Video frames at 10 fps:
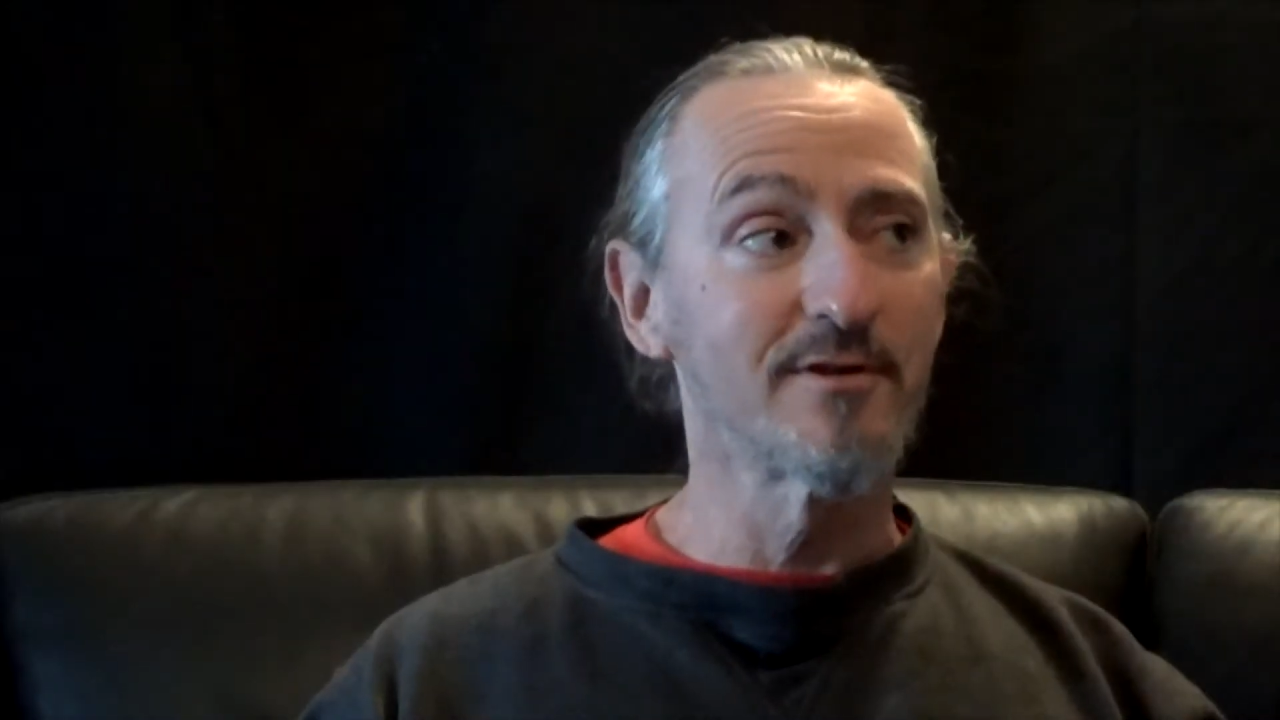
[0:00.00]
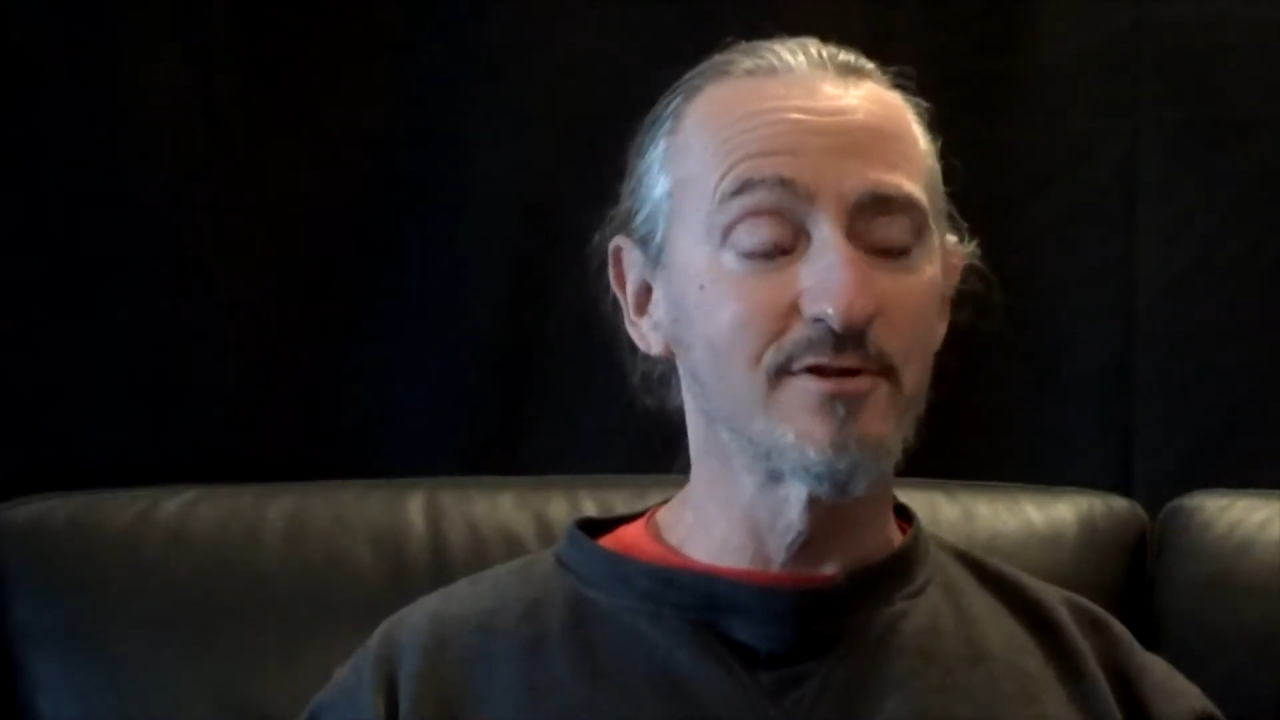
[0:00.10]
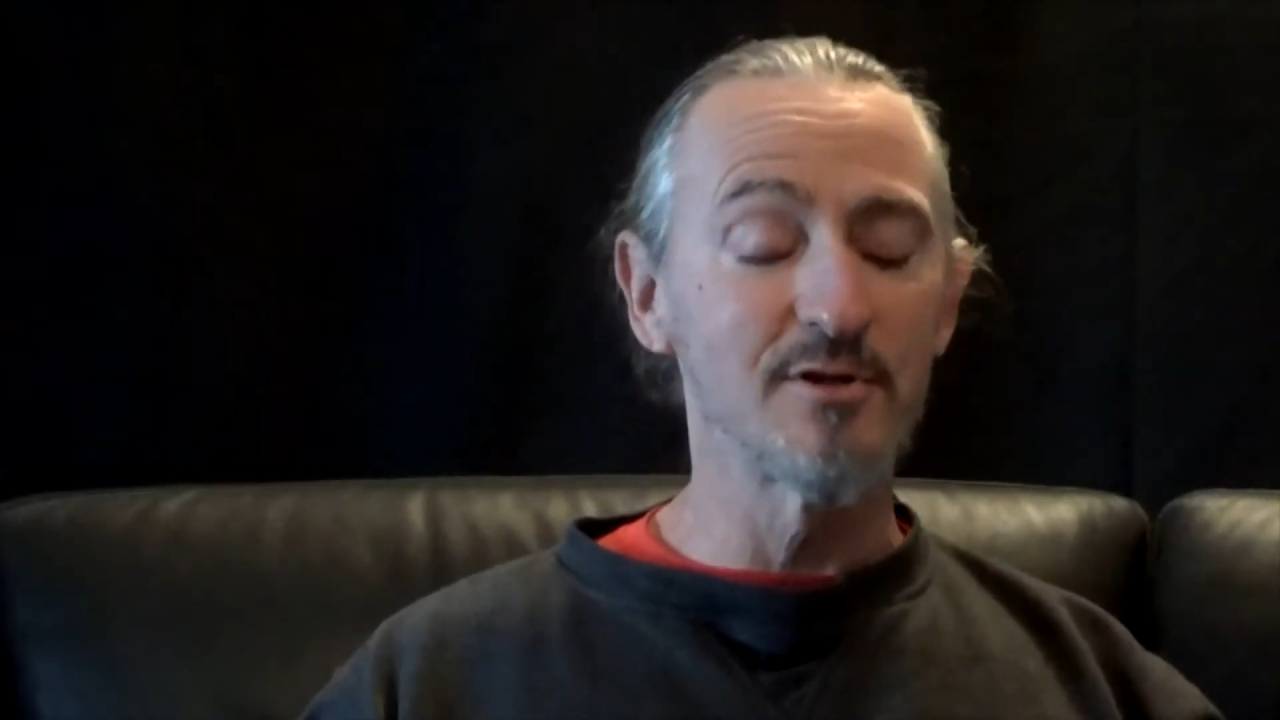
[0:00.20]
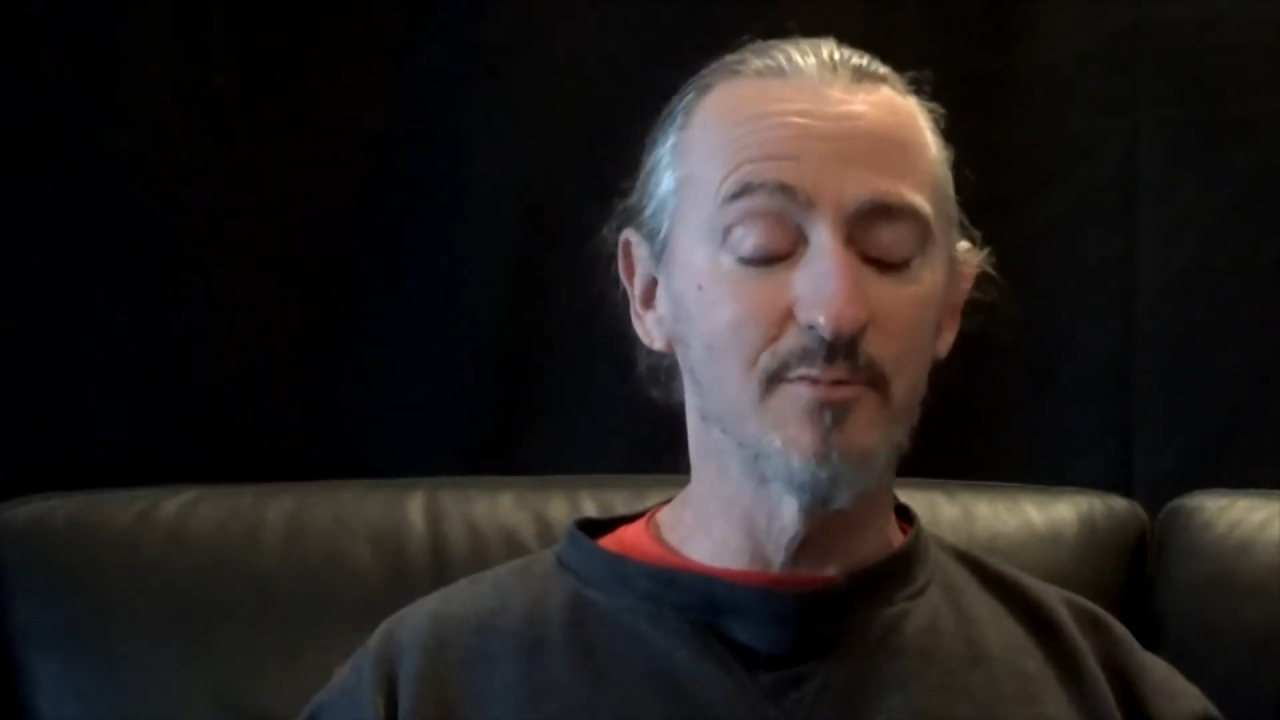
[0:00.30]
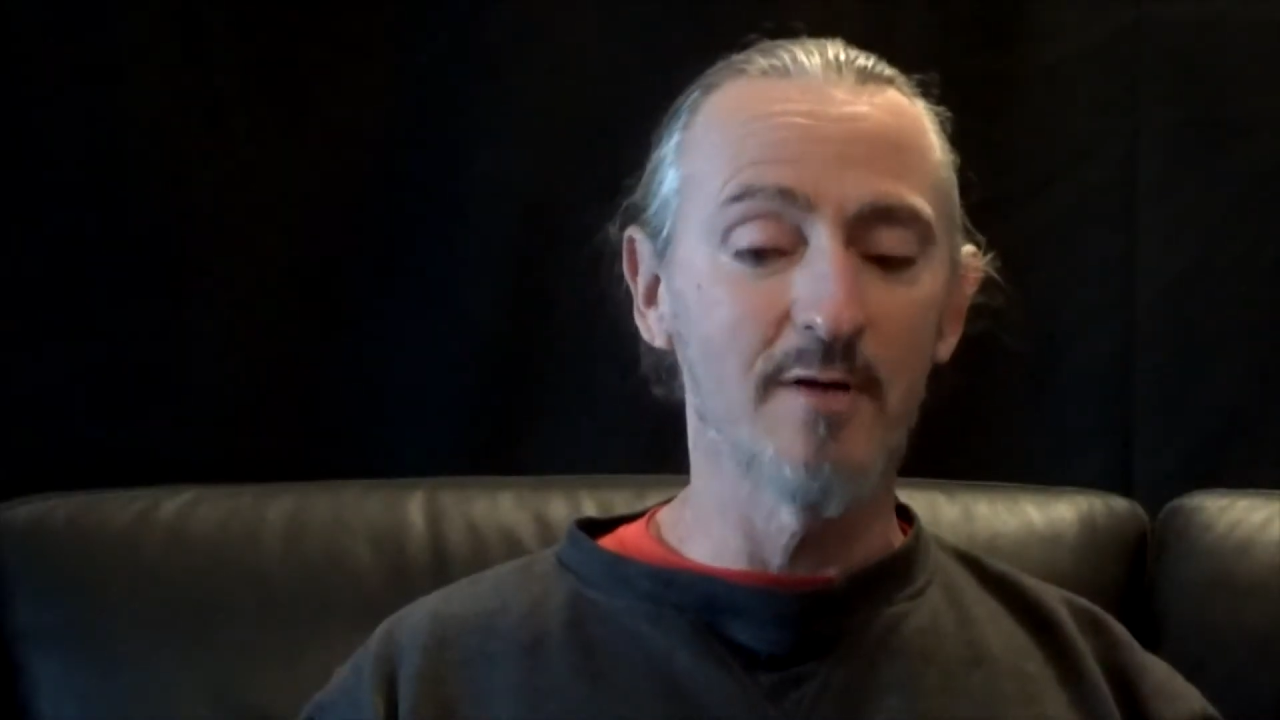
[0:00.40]

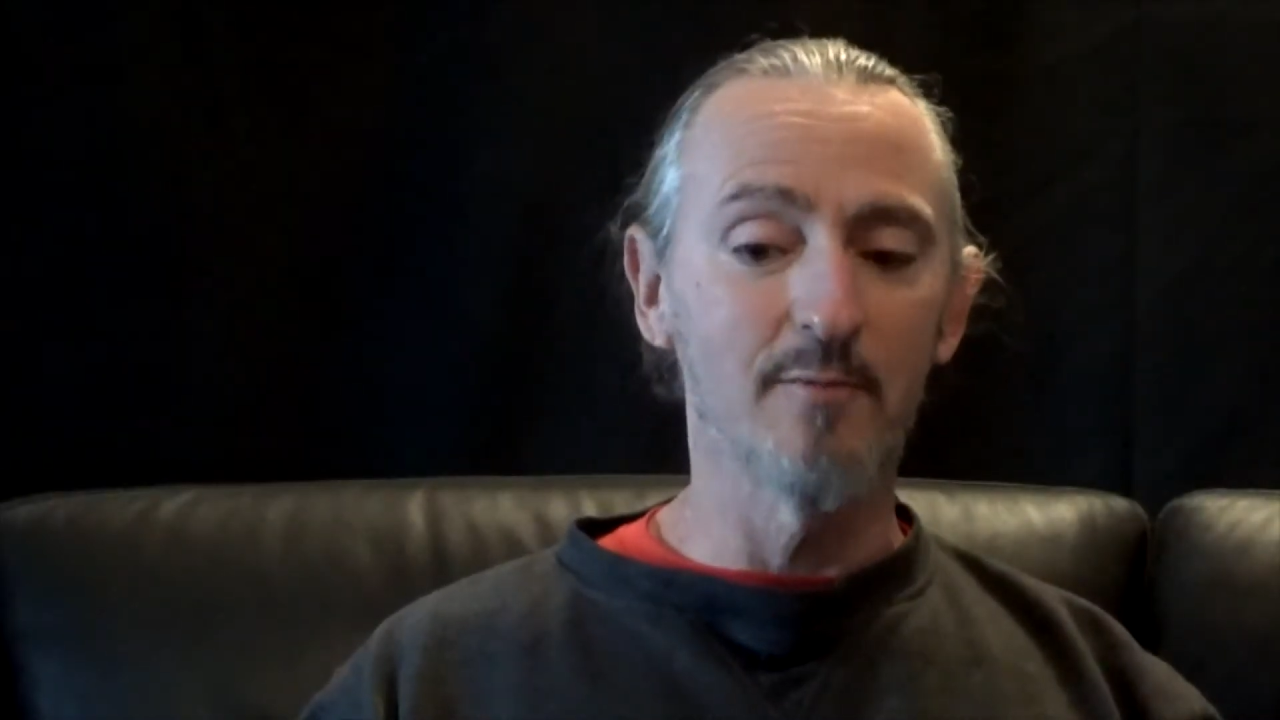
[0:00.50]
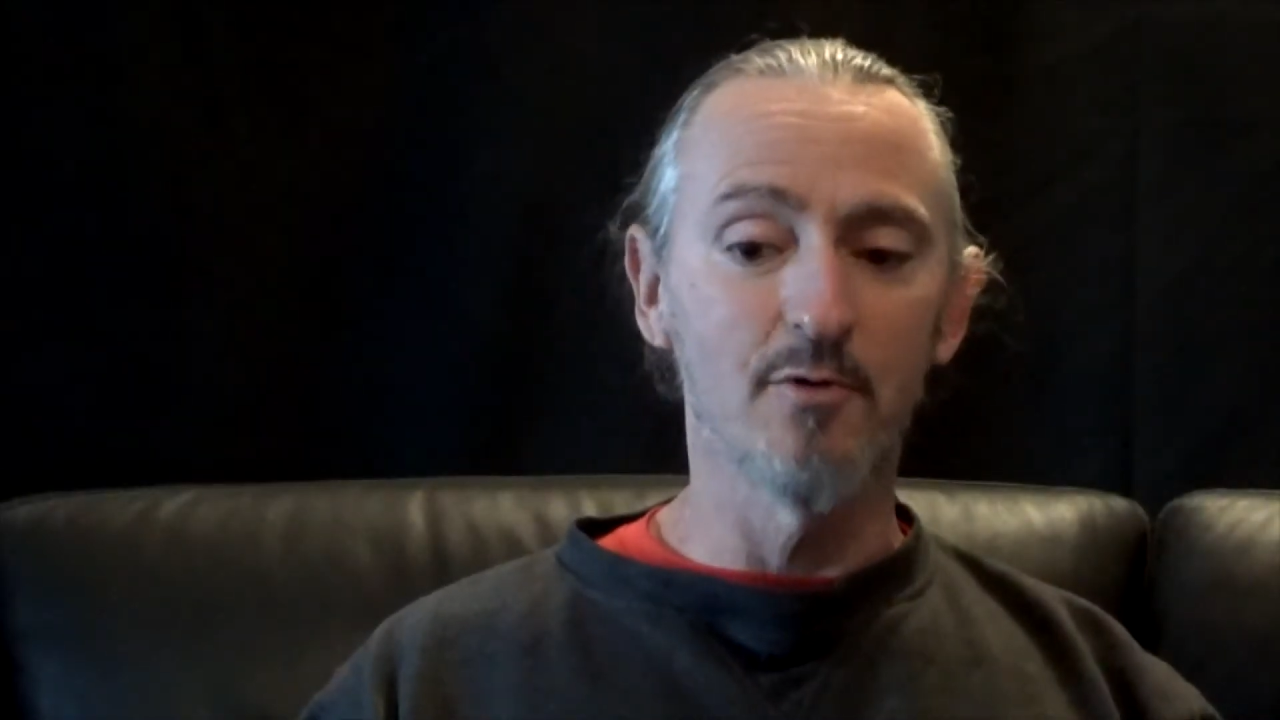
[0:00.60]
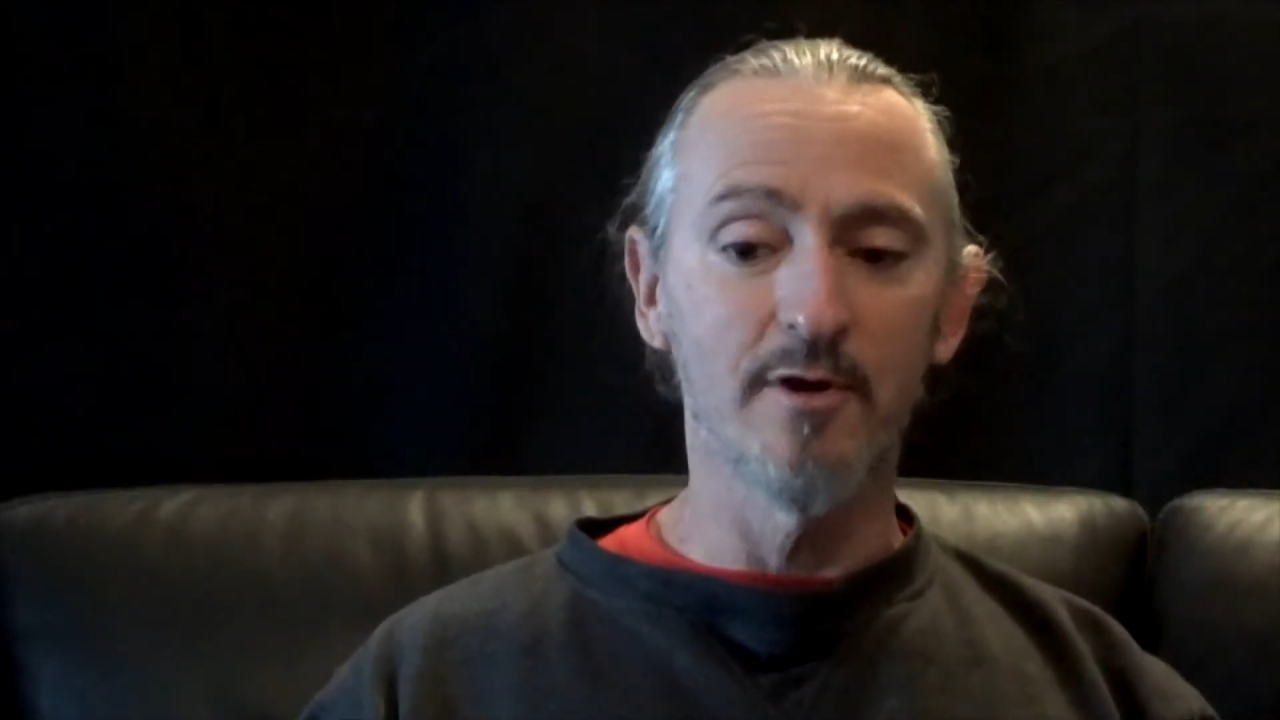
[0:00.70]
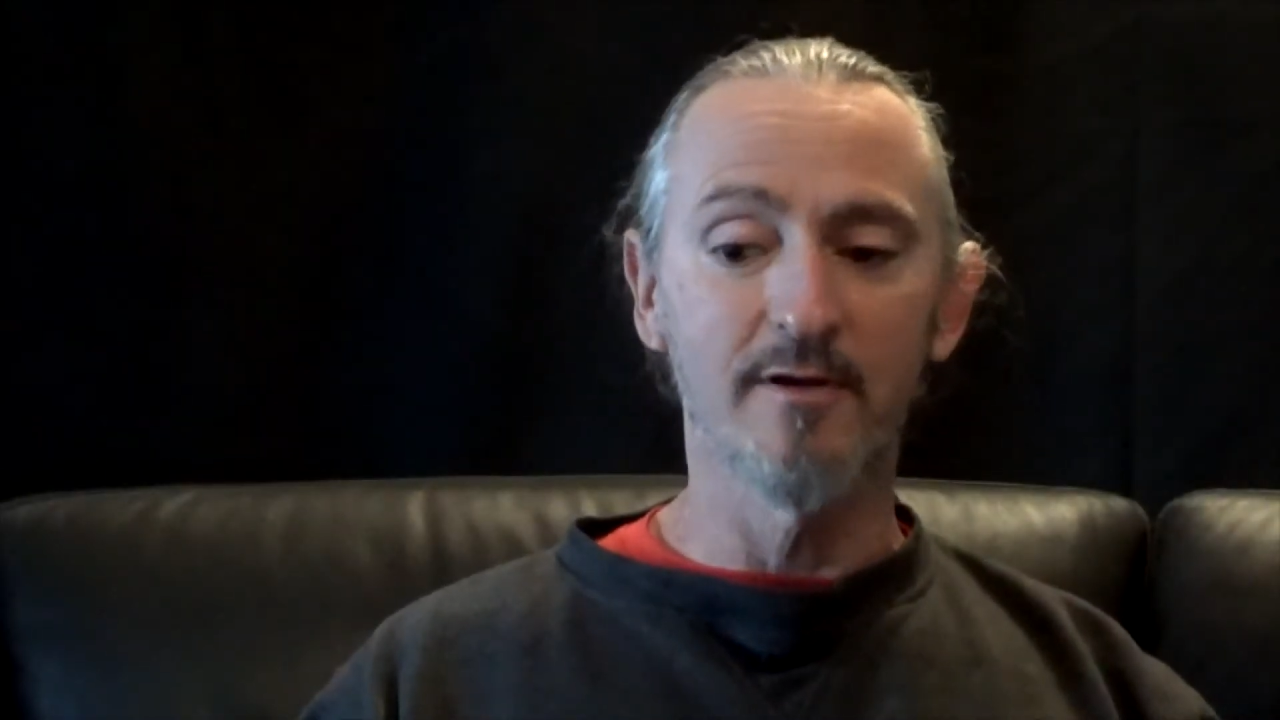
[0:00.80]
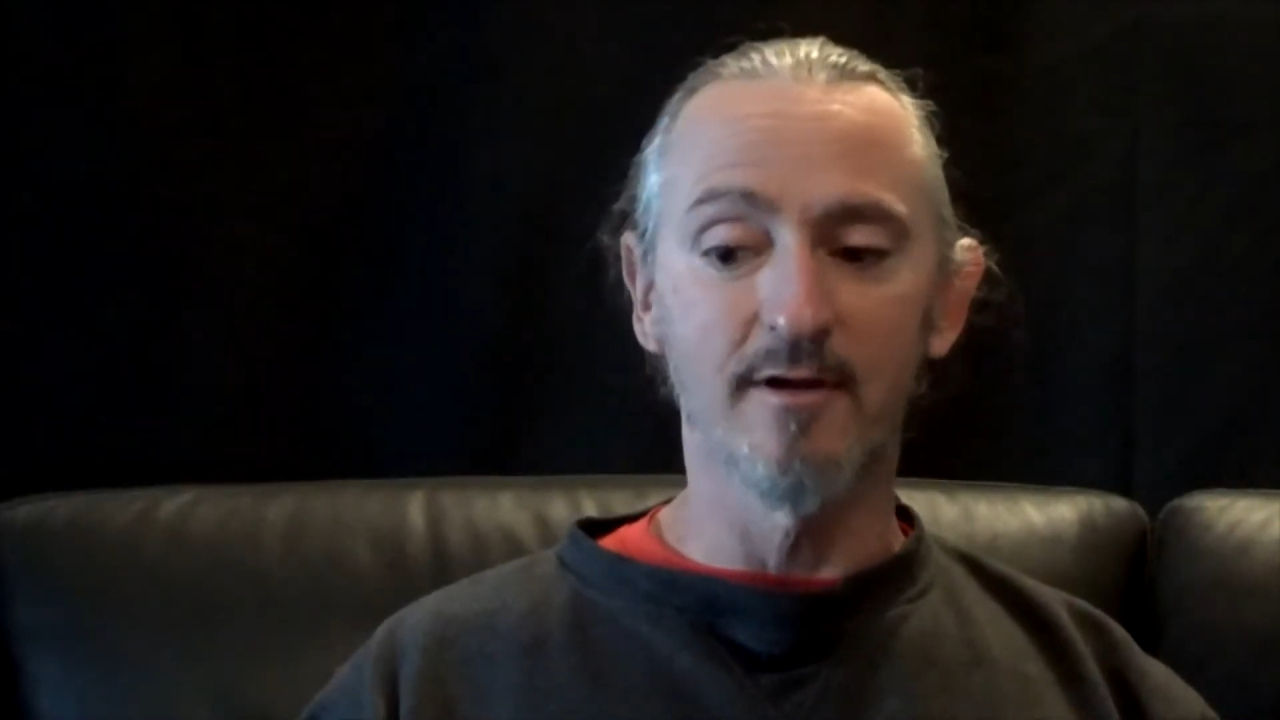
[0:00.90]
gym one morning,